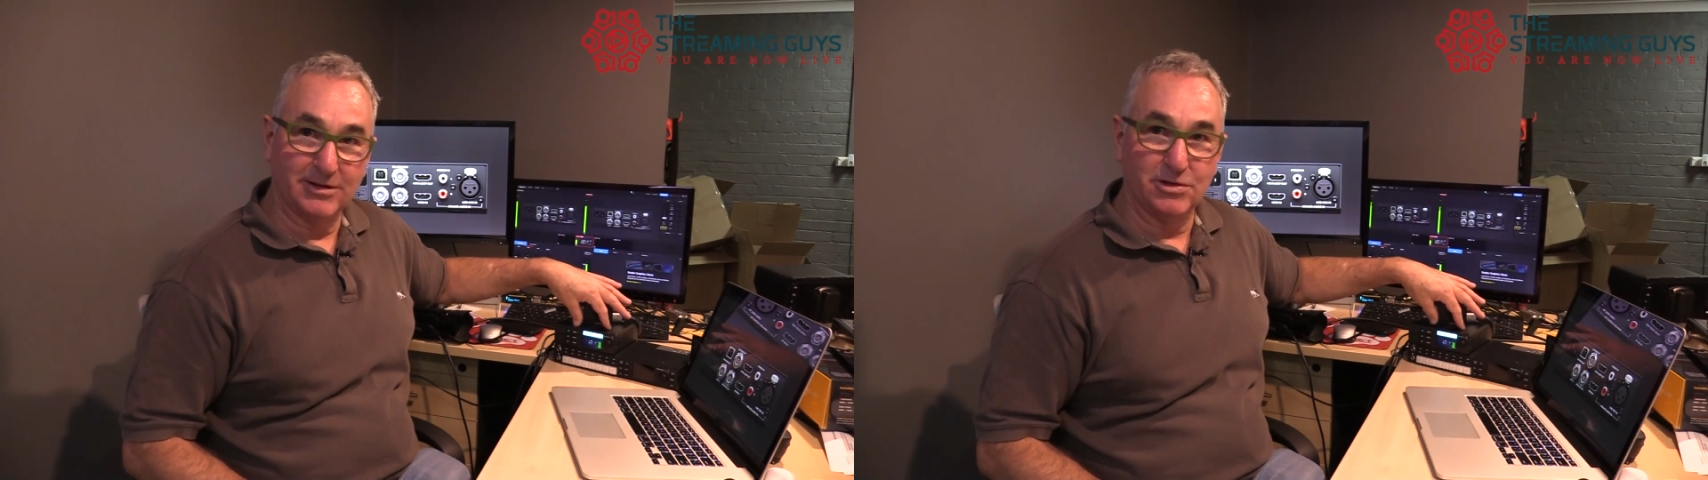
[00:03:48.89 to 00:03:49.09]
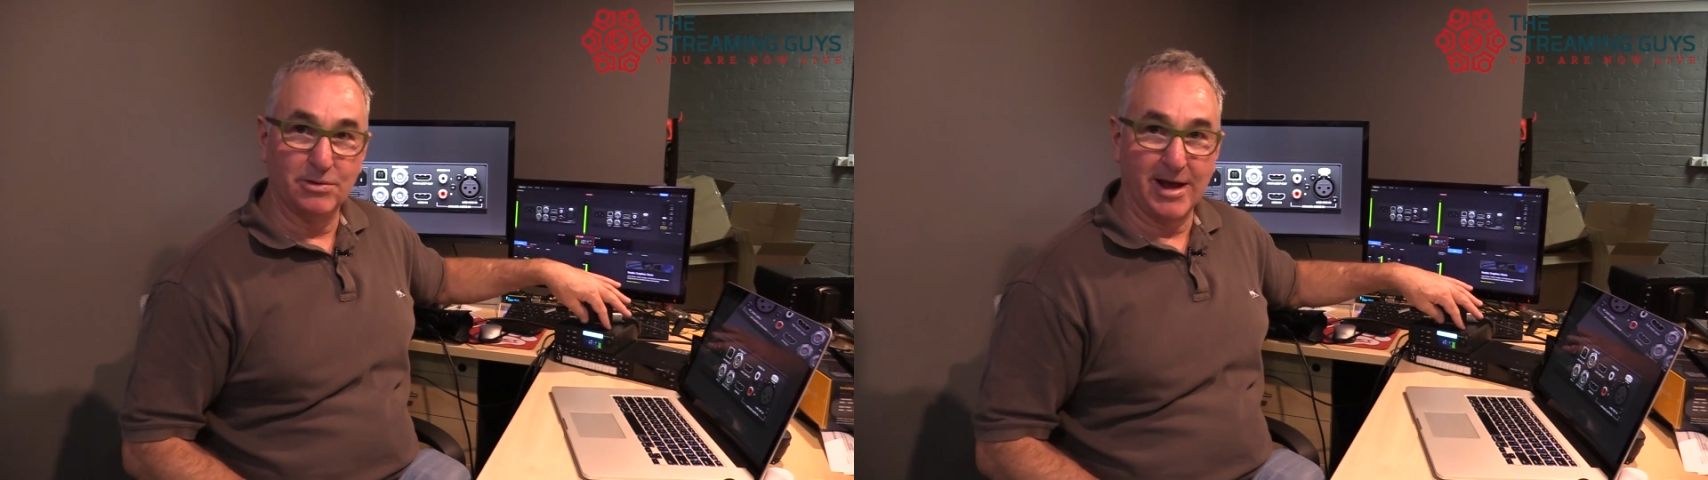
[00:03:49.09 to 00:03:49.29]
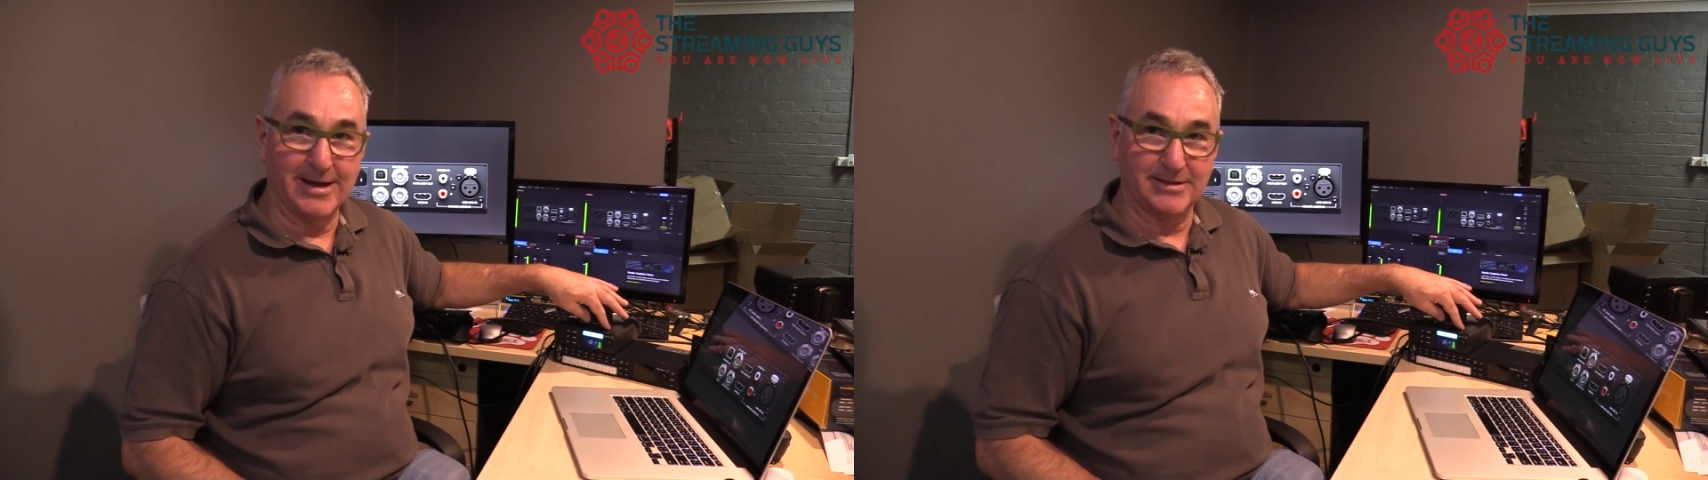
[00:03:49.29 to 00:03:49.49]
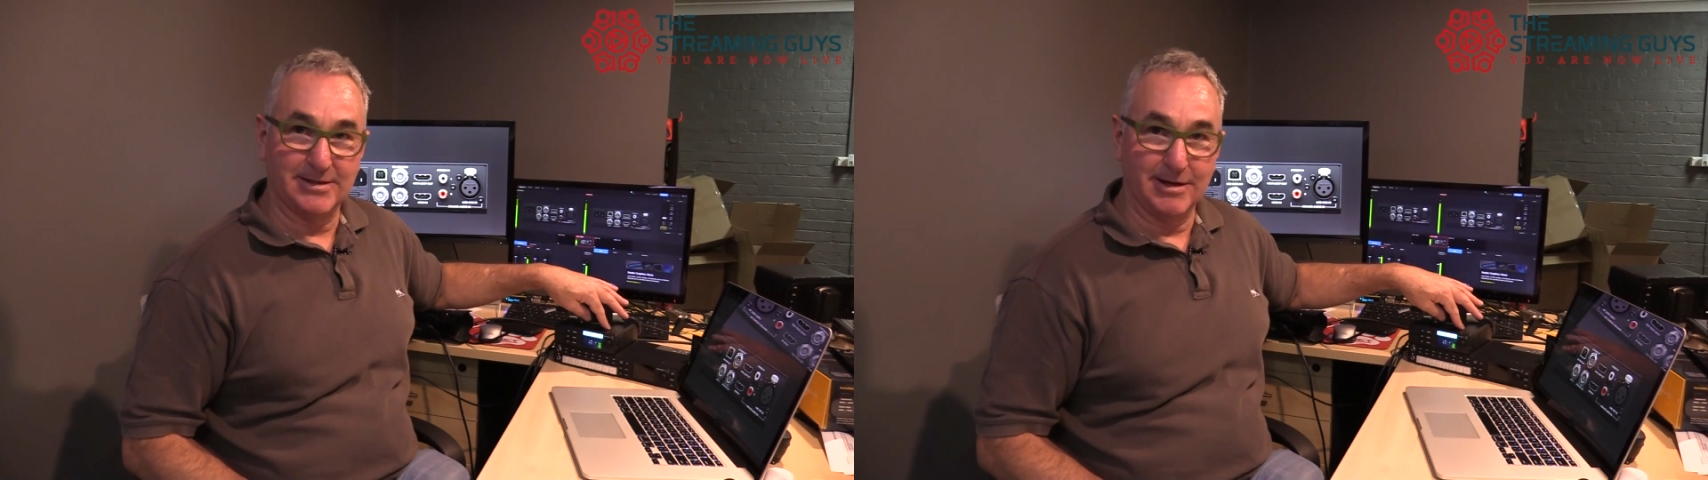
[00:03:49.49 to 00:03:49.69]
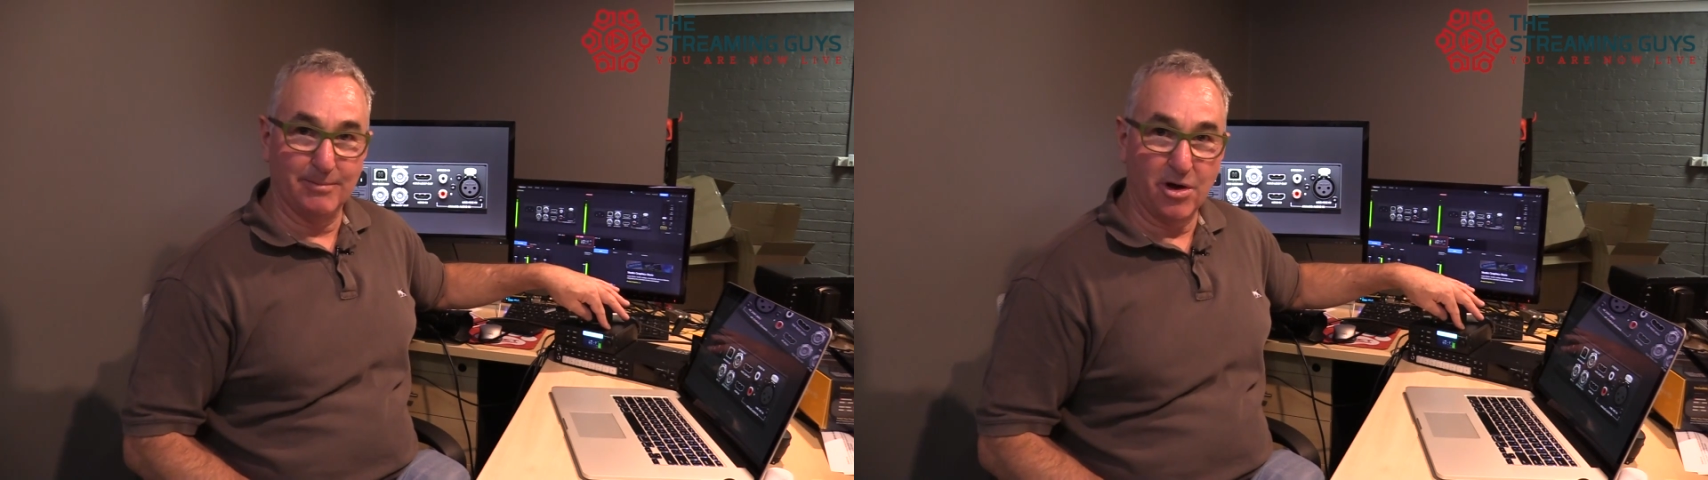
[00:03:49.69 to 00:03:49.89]
two
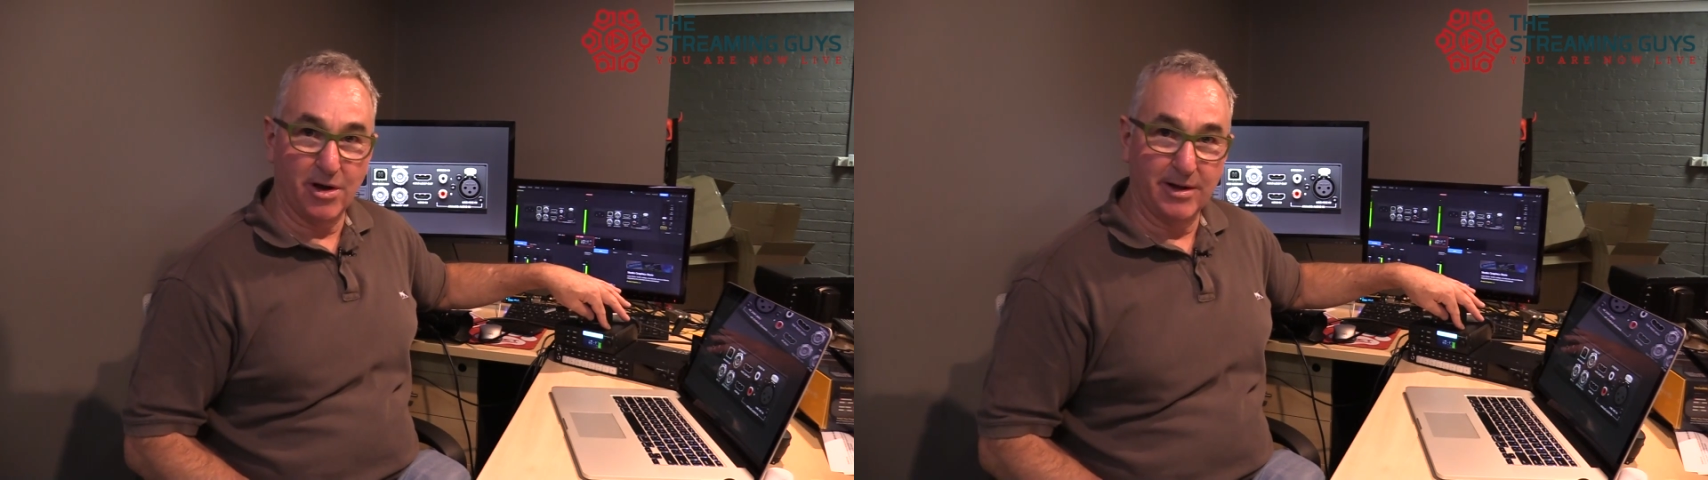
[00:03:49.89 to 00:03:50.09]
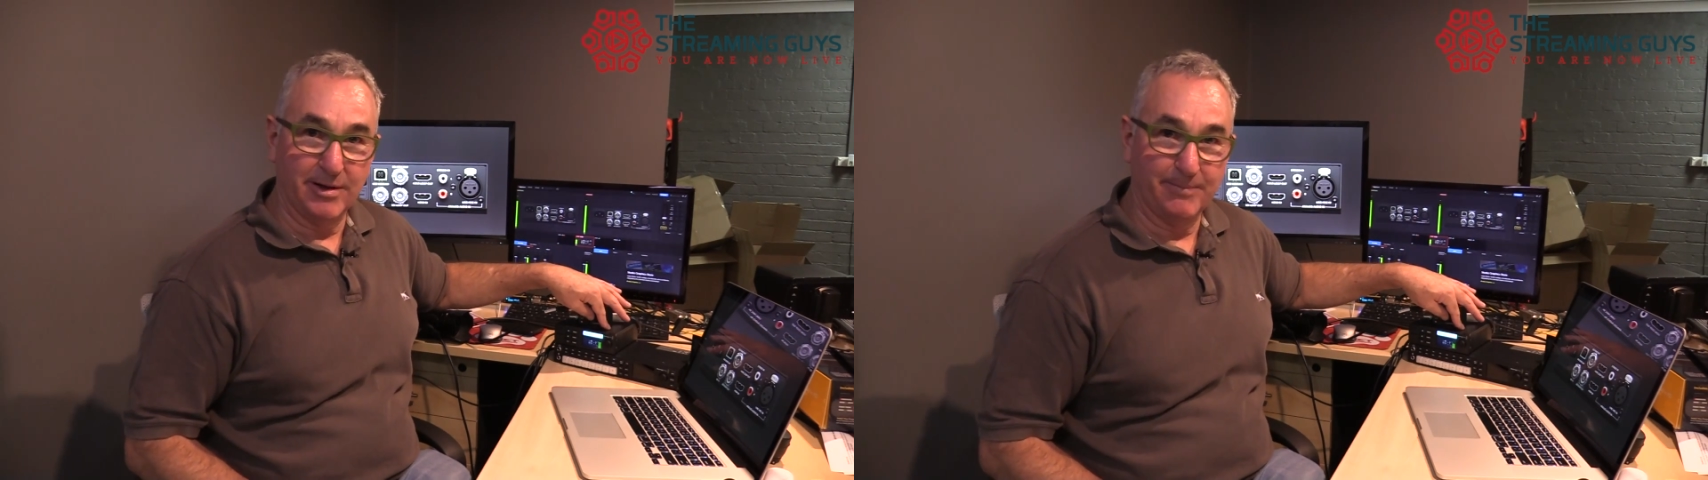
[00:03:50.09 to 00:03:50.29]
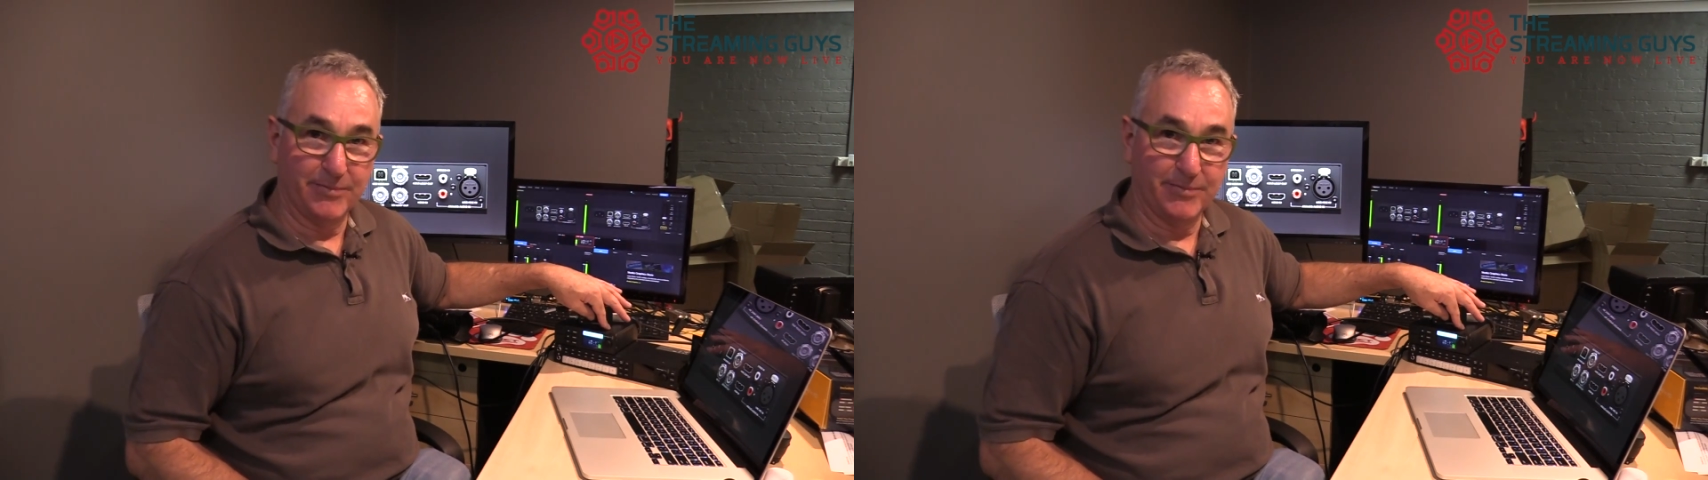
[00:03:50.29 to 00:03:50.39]
HDMI